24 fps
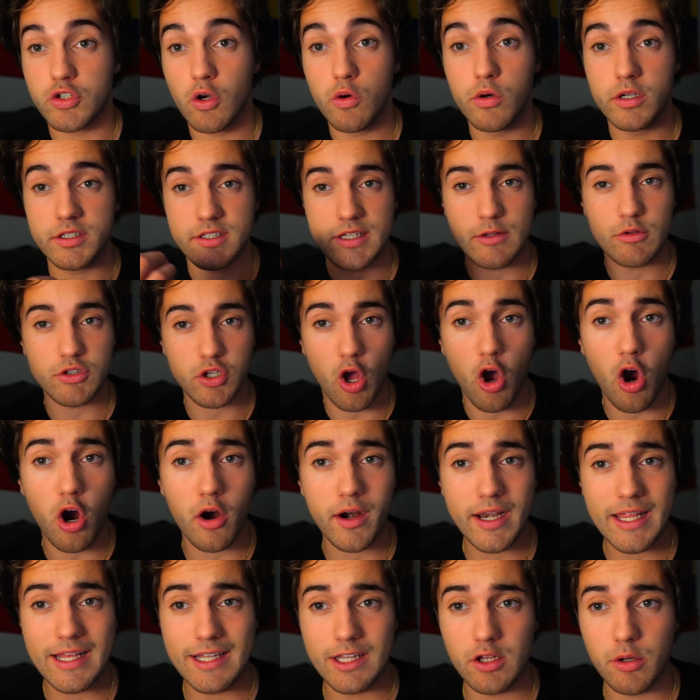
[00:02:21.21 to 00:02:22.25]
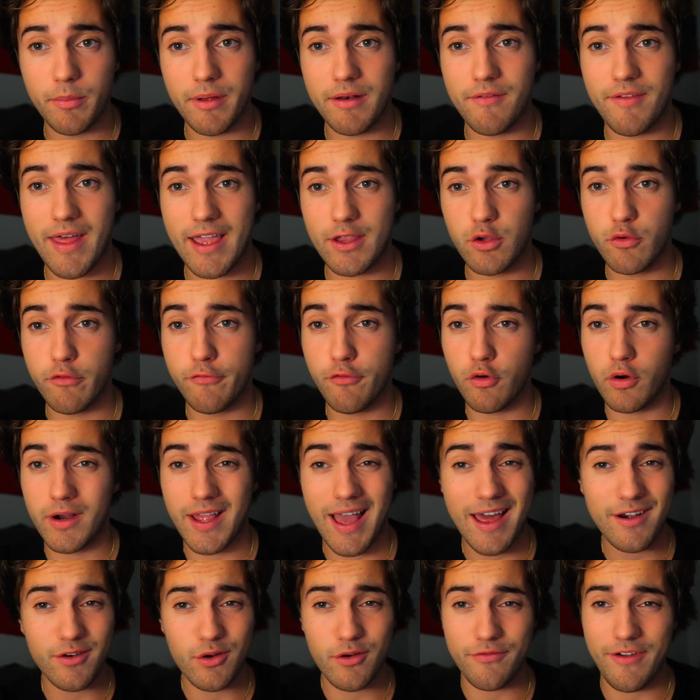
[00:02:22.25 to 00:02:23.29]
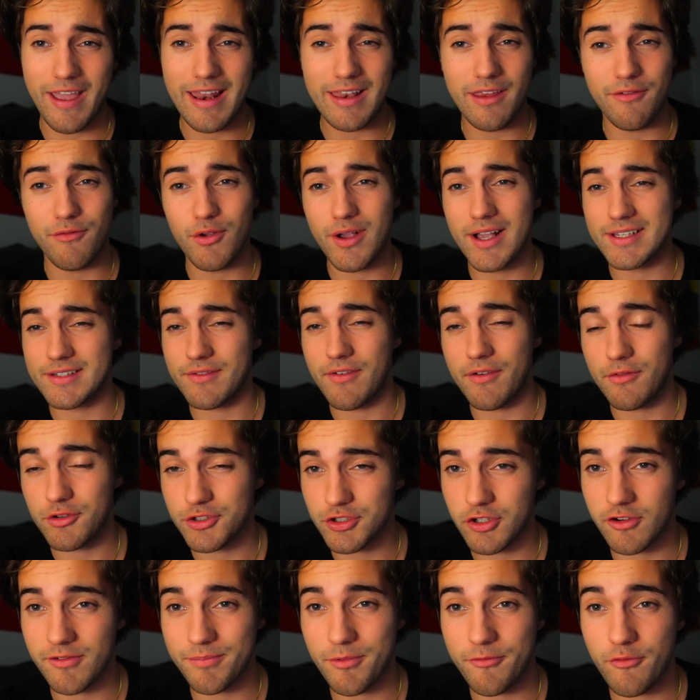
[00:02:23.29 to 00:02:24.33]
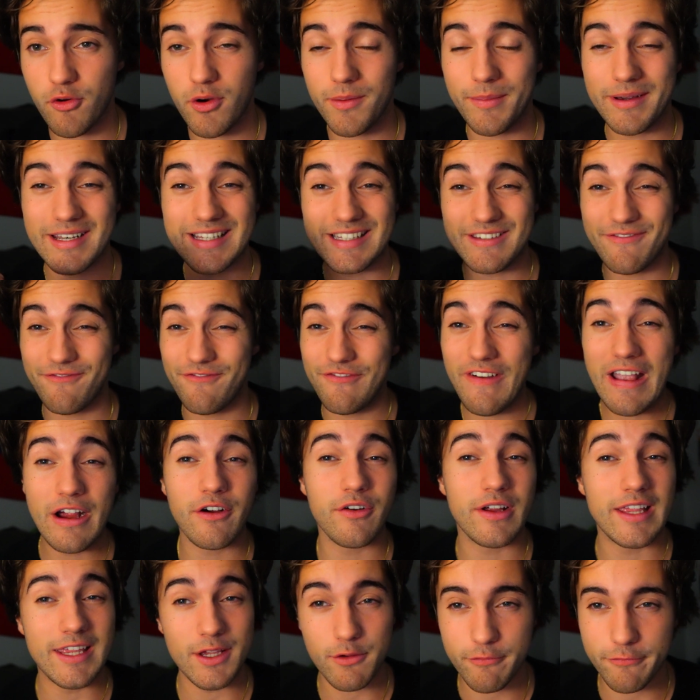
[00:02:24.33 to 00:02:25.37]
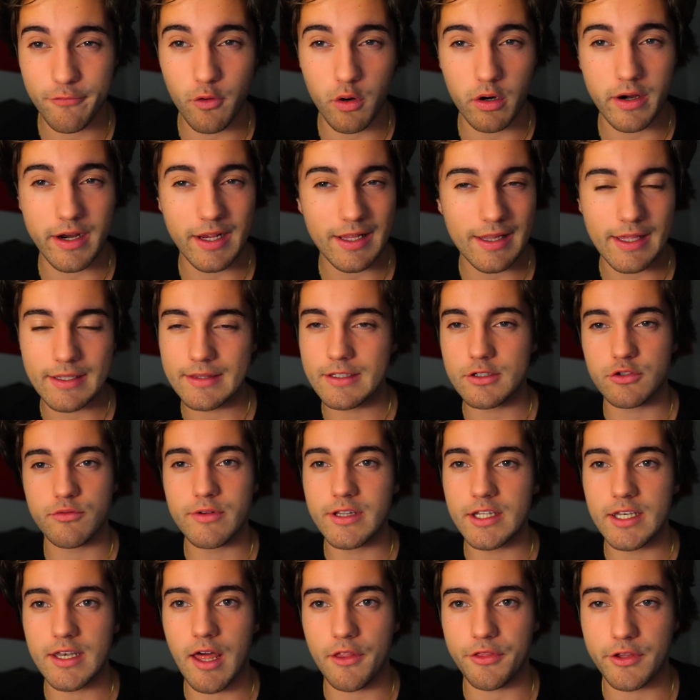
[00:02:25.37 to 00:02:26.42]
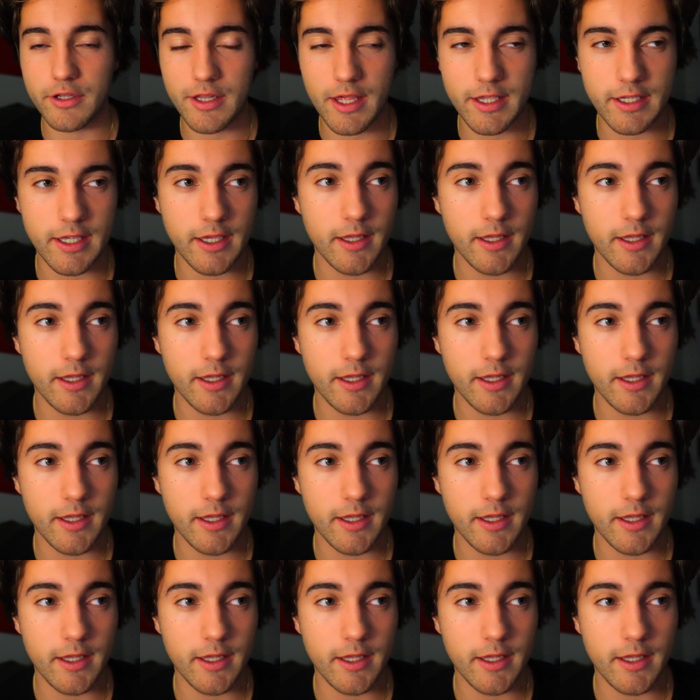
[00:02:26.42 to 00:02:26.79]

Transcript: So it was, there was already a little bit of that euphoria. I don't know if any of you guys have ever surfed before, but it's very euphoric. Like there's really nothing like